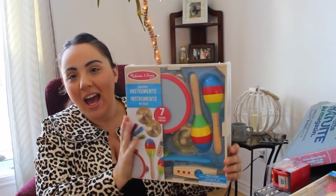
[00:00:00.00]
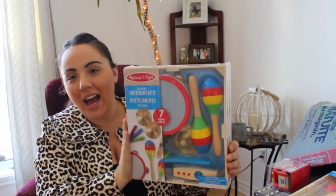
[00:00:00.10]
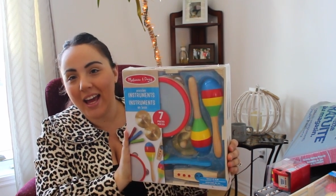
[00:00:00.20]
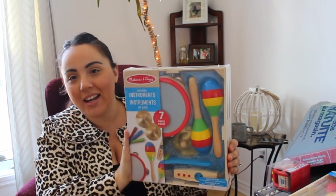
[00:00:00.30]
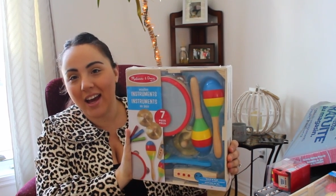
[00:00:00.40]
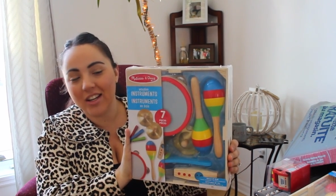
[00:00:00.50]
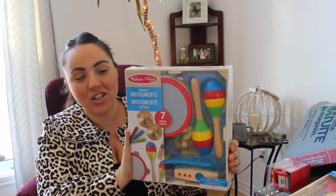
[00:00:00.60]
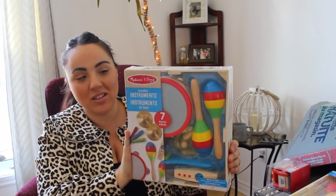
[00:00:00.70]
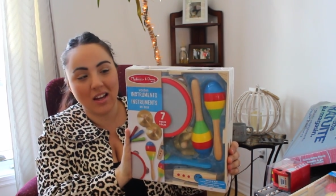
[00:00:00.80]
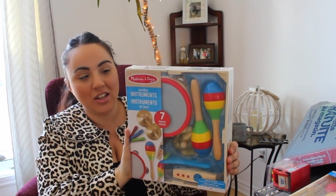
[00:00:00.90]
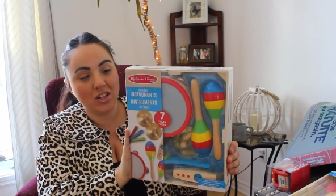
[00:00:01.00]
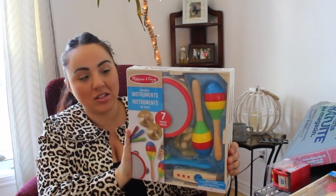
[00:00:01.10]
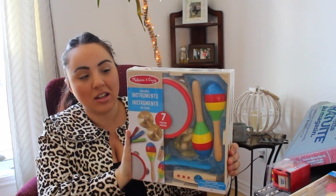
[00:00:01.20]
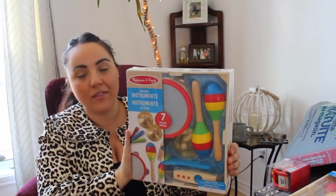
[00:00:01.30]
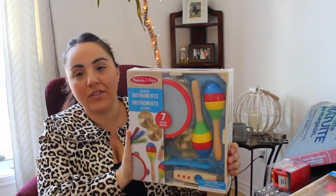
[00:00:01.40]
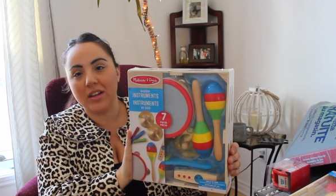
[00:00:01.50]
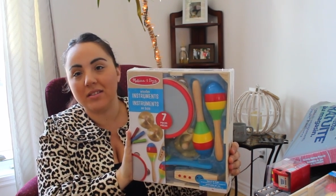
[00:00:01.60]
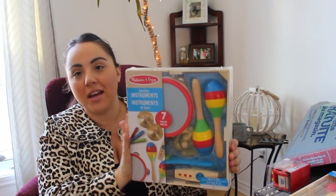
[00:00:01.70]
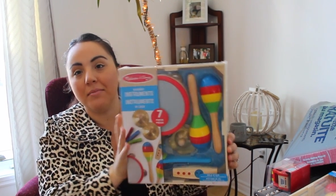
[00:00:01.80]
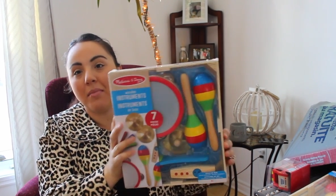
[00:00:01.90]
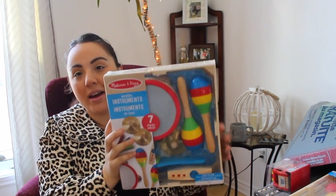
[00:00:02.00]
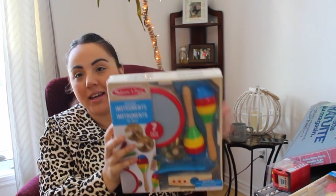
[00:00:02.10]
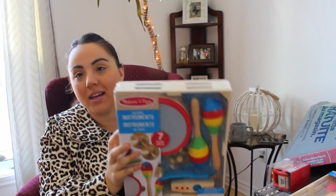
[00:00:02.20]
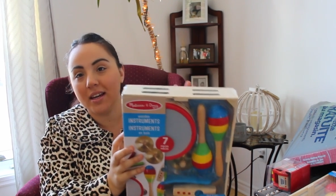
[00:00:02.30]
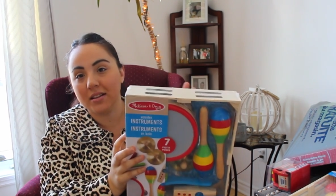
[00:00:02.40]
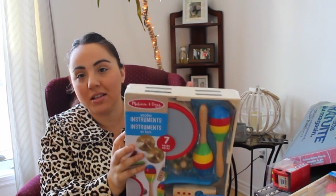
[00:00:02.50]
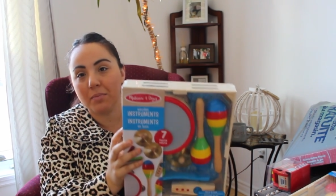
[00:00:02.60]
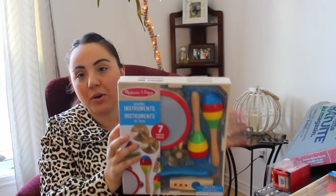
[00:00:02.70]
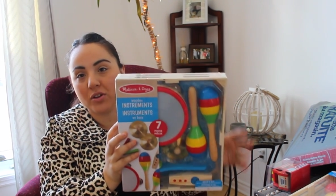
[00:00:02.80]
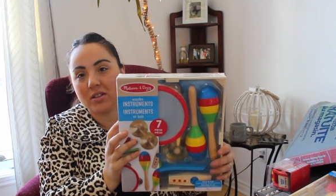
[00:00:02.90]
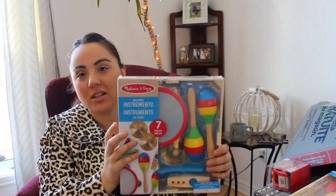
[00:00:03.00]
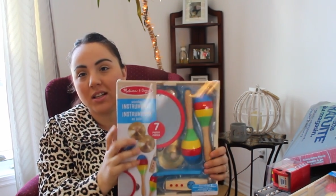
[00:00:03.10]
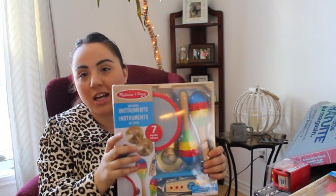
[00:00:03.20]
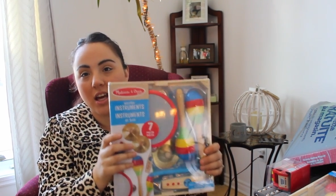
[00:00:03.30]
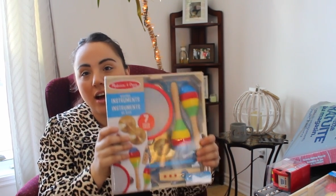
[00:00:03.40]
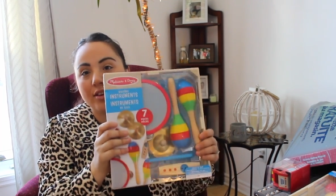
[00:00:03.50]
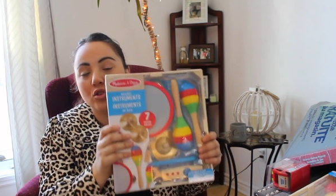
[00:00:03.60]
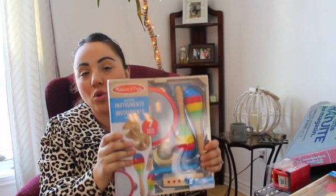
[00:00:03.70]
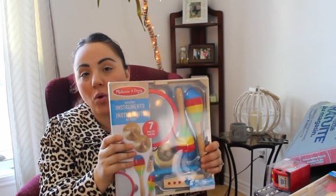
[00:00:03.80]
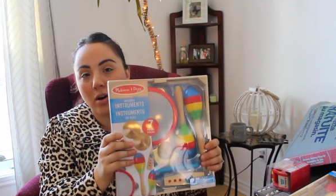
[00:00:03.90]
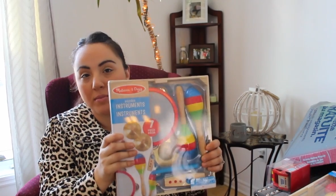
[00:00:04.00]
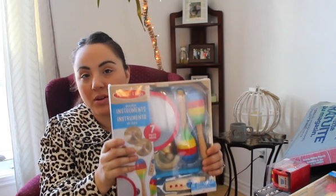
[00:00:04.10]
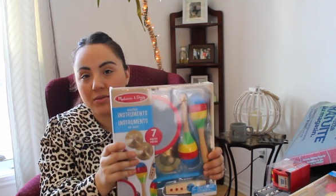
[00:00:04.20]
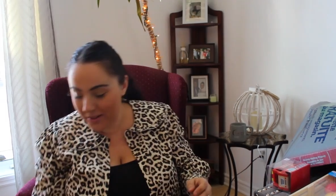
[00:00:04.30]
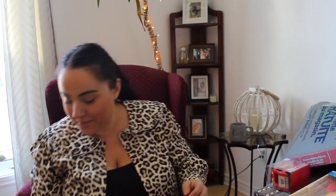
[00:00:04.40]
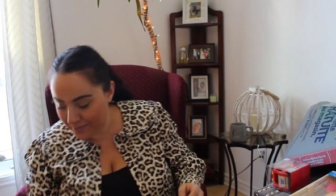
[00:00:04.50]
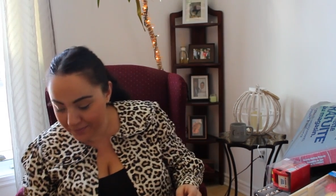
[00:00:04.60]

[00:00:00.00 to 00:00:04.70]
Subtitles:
And I just love this. And my kids personally adore music.